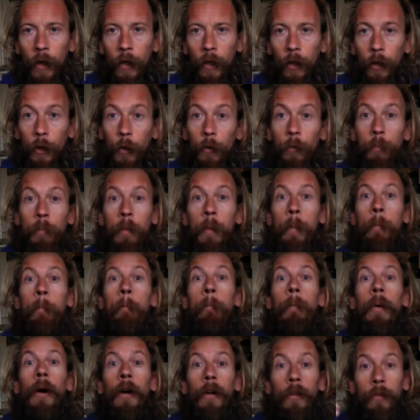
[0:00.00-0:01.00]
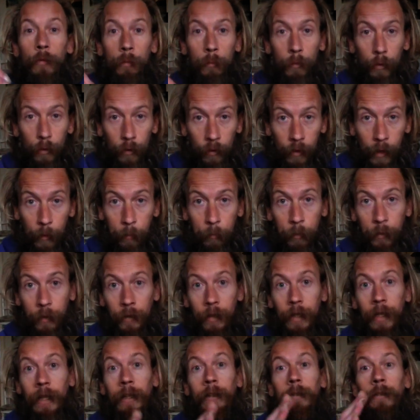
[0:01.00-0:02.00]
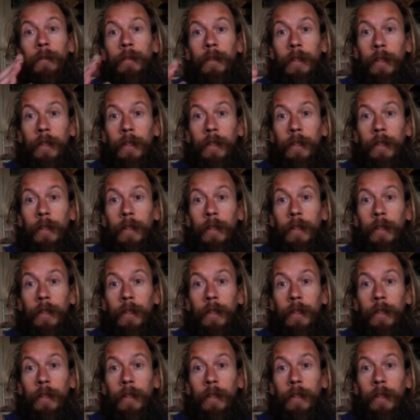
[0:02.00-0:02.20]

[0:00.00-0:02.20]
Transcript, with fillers: You know, it's been much more up and down.